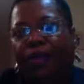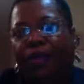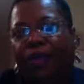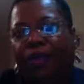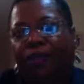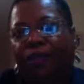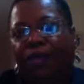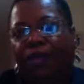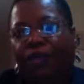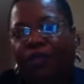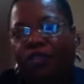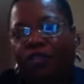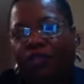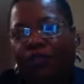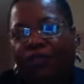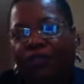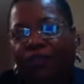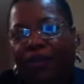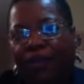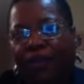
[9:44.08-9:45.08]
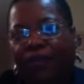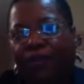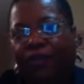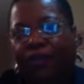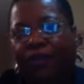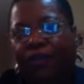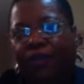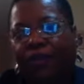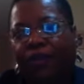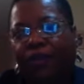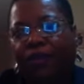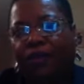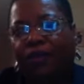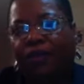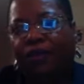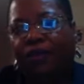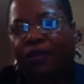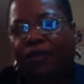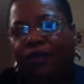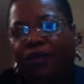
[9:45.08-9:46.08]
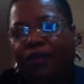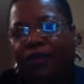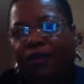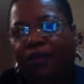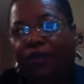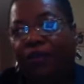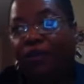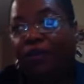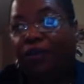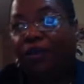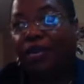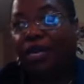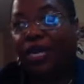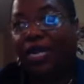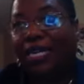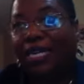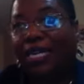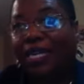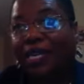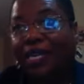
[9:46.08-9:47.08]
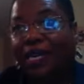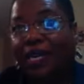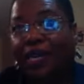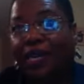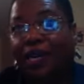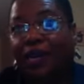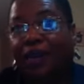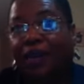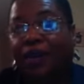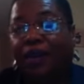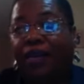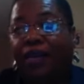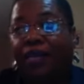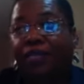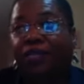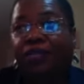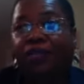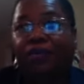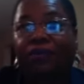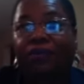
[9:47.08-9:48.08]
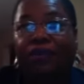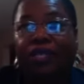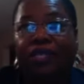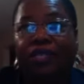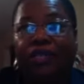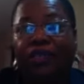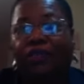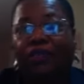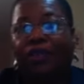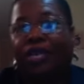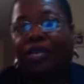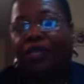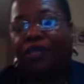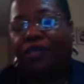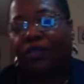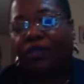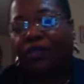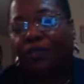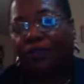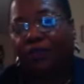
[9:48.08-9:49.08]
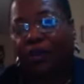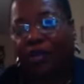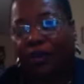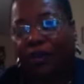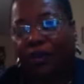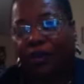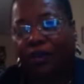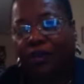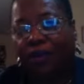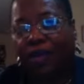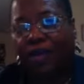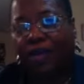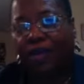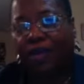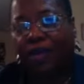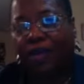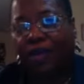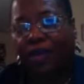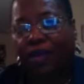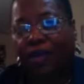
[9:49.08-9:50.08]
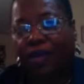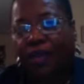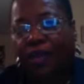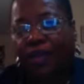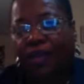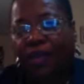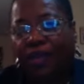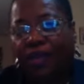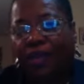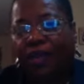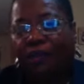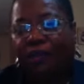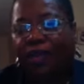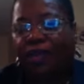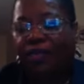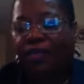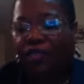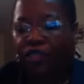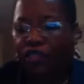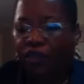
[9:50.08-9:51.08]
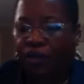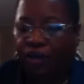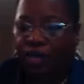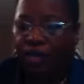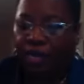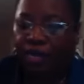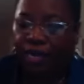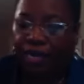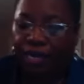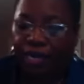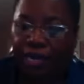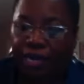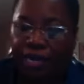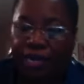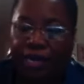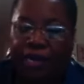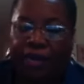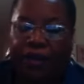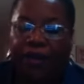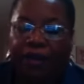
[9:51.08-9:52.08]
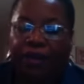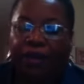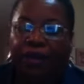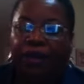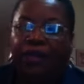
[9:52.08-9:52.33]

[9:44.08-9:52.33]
And because you're fearful, you're unclear as to which direction you want to go in. And because you're unclear,